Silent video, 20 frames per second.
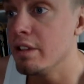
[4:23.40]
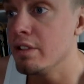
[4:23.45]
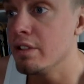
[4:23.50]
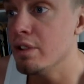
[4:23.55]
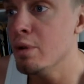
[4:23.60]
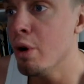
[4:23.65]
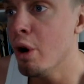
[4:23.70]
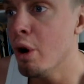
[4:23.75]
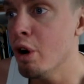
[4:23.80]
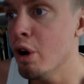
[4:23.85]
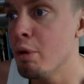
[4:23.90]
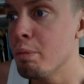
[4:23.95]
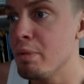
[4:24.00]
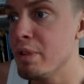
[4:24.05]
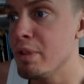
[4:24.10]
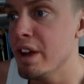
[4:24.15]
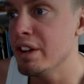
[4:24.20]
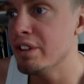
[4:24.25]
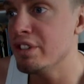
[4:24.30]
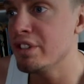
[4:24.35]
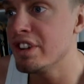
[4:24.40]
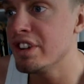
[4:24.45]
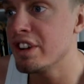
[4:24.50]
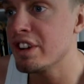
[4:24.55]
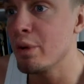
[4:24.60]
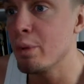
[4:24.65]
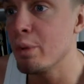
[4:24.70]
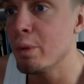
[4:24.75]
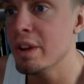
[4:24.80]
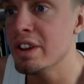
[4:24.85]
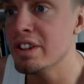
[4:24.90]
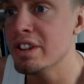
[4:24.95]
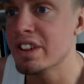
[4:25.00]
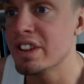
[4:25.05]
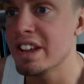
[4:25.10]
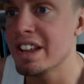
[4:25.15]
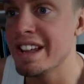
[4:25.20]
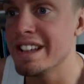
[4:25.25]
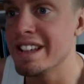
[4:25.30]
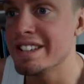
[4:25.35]
You hope The Undertaker wins
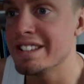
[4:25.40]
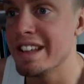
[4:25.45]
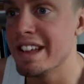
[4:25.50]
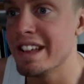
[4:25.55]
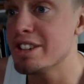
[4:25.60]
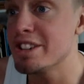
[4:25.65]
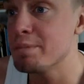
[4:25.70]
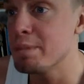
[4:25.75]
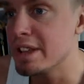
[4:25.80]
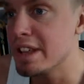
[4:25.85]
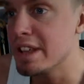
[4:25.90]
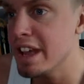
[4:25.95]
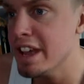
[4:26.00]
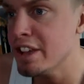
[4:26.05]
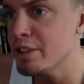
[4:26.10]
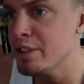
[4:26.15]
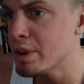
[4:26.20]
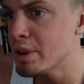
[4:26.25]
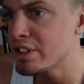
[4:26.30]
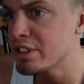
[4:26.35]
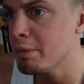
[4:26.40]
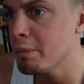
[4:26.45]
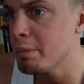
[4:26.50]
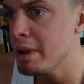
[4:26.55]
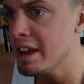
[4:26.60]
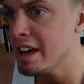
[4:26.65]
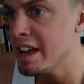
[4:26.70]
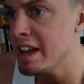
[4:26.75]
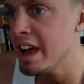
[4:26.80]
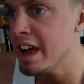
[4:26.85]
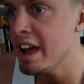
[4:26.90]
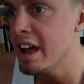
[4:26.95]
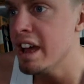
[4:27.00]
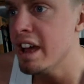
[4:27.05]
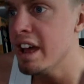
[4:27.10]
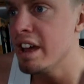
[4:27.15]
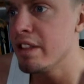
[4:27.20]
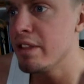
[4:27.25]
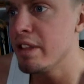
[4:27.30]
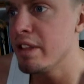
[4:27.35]
against HBK at WrestleMania.
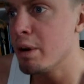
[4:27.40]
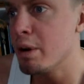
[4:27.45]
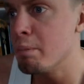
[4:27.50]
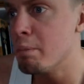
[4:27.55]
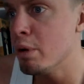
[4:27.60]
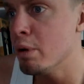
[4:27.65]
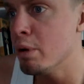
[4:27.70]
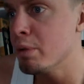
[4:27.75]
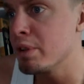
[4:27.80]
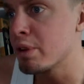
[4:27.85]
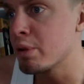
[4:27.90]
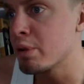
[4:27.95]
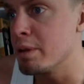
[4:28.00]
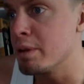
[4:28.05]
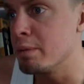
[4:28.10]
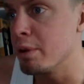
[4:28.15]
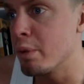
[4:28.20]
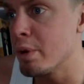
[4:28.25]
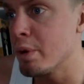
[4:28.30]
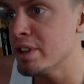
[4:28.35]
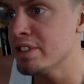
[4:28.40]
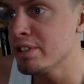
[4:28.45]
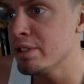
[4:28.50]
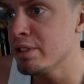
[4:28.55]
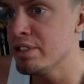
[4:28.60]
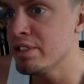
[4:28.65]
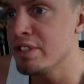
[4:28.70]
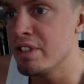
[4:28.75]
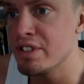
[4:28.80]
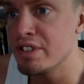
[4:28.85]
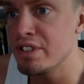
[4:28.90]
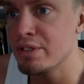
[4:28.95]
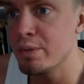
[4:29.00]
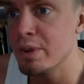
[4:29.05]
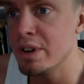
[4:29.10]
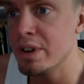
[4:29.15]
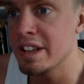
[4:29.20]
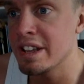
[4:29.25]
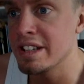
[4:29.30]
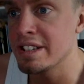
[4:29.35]
They are both incredible wrestlers and the
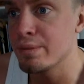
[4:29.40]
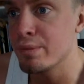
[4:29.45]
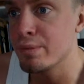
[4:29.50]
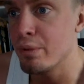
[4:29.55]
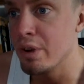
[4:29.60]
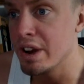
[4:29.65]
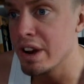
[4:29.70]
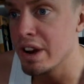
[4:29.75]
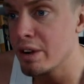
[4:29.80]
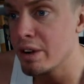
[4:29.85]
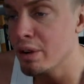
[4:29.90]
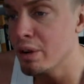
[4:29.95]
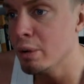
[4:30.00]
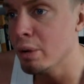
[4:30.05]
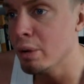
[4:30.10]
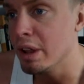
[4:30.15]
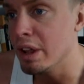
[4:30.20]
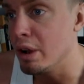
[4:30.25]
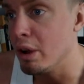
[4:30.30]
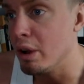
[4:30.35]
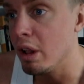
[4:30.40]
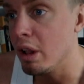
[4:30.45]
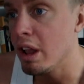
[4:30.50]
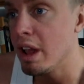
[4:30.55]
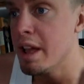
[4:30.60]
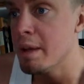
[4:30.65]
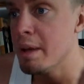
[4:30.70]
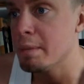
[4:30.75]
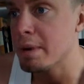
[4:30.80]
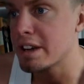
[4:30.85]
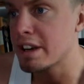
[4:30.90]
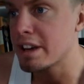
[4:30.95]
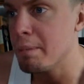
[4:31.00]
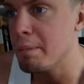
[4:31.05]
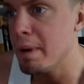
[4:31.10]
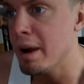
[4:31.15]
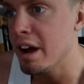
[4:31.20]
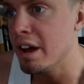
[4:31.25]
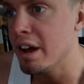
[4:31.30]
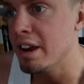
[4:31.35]
streak is freaking cool and all. But
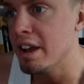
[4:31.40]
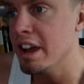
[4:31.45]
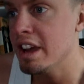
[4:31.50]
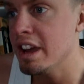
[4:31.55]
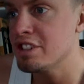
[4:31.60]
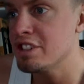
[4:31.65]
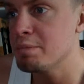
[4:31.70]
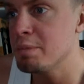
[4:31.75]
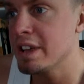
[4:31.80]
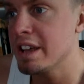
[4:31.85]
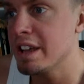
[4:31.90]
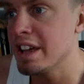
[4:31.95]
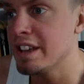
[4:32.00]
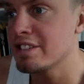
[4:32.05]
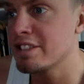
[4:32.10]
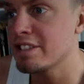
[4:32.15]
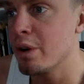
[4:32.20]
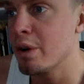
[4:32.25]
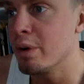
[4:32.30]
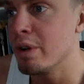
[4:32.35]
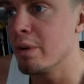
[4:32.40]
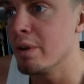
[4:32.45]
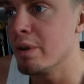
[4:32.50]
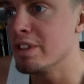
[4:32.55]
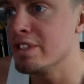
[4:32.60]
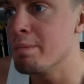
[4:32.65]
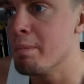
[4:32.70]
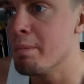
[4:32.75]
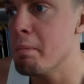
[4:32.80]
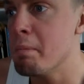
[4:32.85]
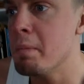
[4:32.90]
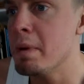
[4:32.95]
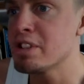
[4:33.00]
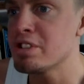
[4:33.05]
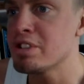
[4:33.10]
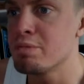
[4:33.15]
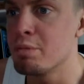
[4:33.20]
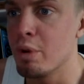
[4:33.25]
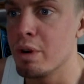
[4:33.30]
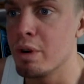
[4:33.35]
come on, HBK's career is
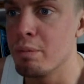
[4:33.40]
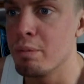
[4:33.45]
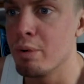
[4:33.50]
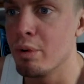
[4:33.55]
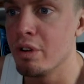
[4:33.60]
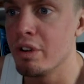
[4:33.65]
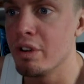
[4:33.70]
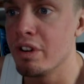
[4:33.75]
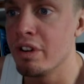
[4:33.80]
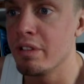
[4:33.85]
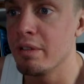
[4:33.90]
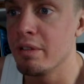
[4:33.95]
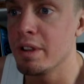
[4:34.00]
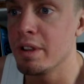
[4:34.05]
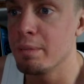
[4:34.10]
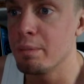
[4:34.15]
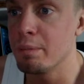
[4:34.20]
much more important